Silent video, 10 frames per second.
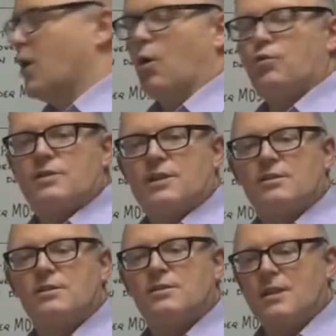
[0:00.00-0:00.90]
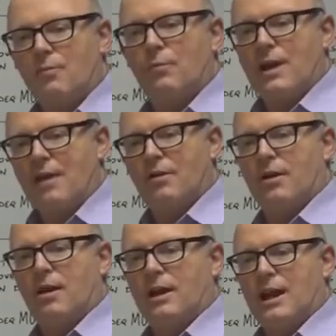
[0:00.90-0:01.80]
low on resistance, then we have
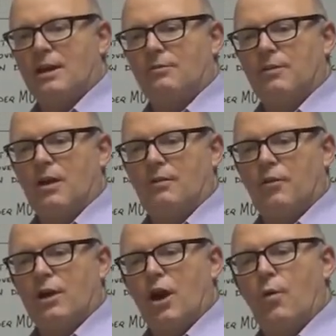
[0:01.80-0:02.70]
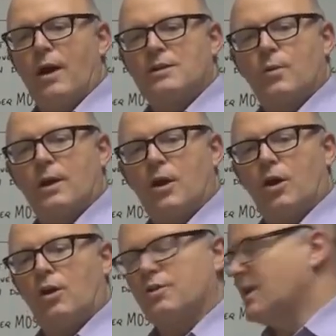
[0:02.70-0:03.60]
again a very low I squared
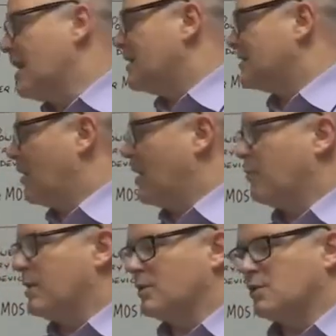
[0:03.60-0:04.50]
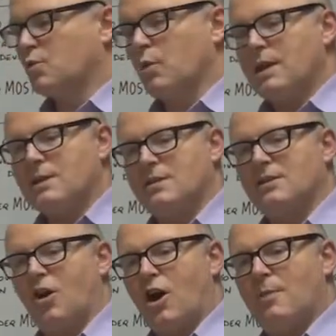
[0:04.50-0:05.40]
R loss. So if we can squeeze the
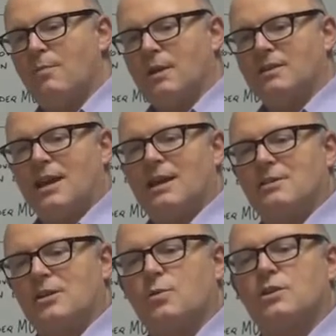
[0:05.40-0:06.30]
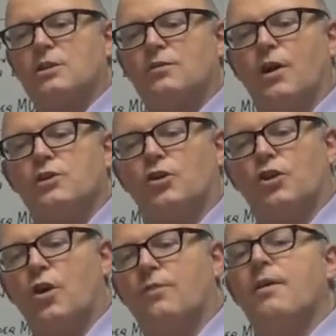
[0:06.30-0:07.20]
time it takes to switch the device on
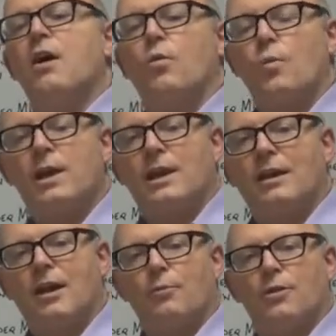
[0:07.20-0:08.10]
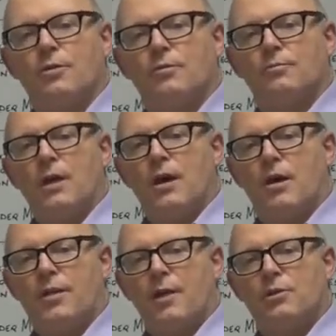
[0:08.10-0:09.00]
and off, we can end up with
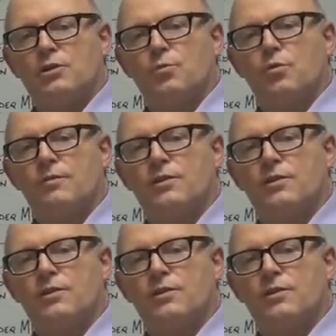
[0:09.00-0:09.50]
that much more